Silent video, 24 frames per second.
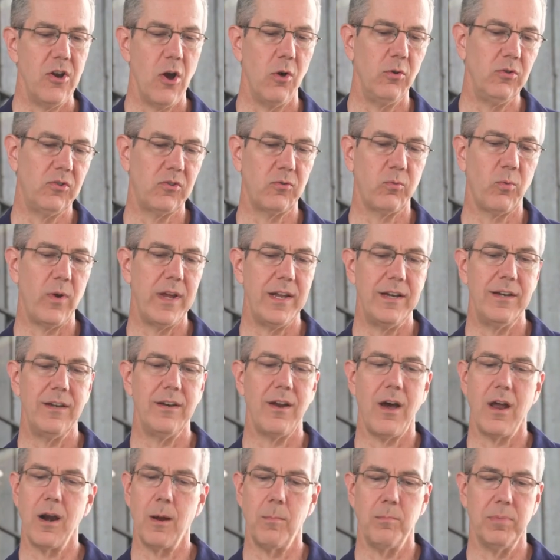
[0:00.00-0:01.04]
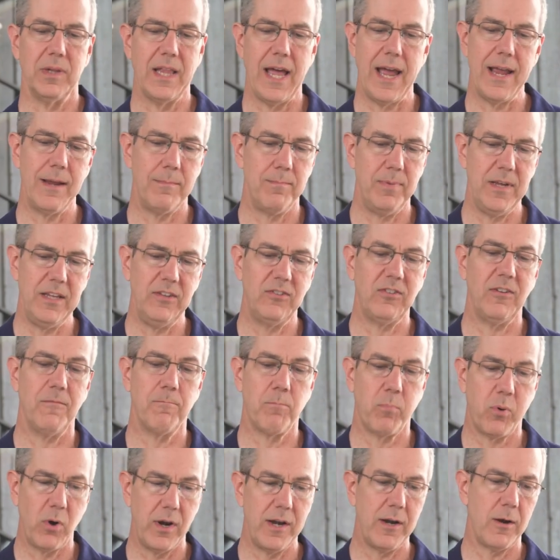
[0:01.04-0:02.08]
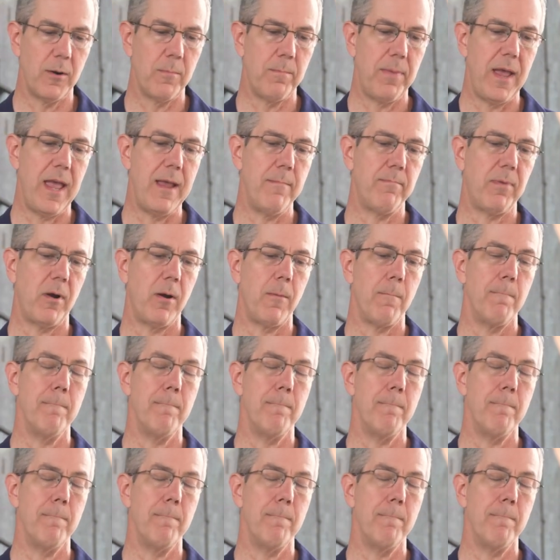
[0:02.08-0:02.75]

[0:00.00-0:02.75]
Notes written on a blank piece of printer paper